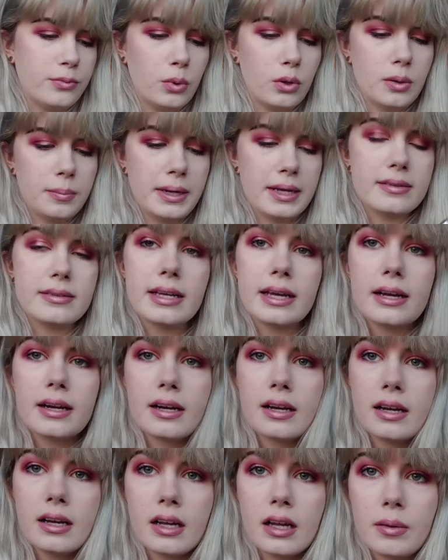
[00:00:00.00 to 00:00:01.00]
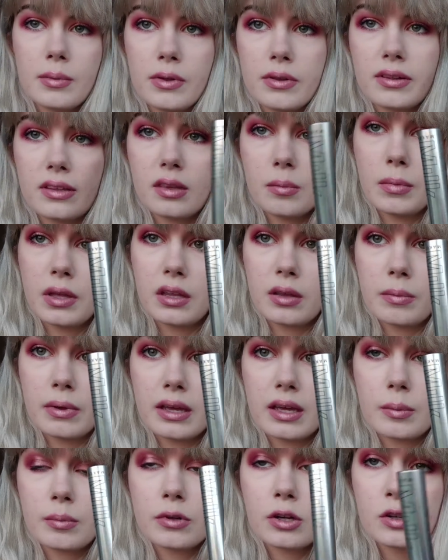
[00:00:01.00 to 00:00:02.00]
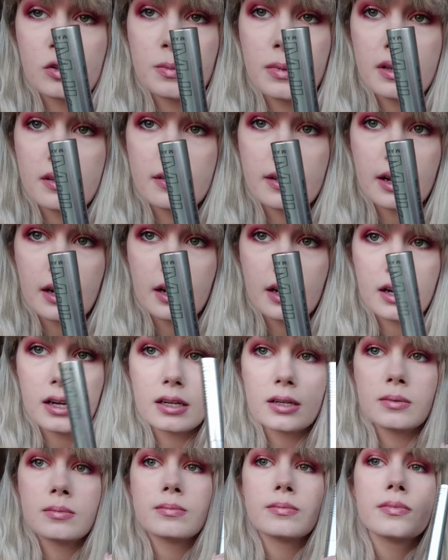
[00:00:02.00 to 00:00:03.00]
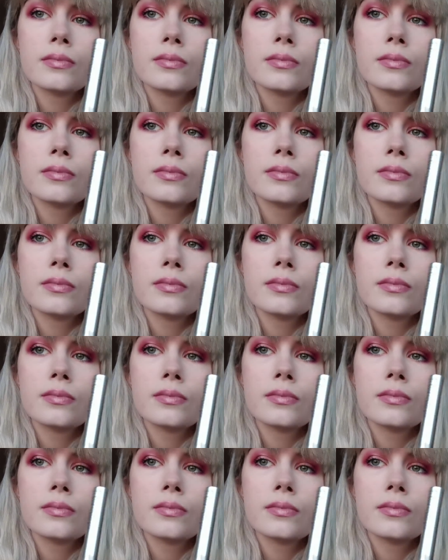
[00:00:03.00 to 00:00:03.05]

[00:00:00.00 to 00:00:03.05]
For mascara, I'm using the Milk Makeup Kush Mascara,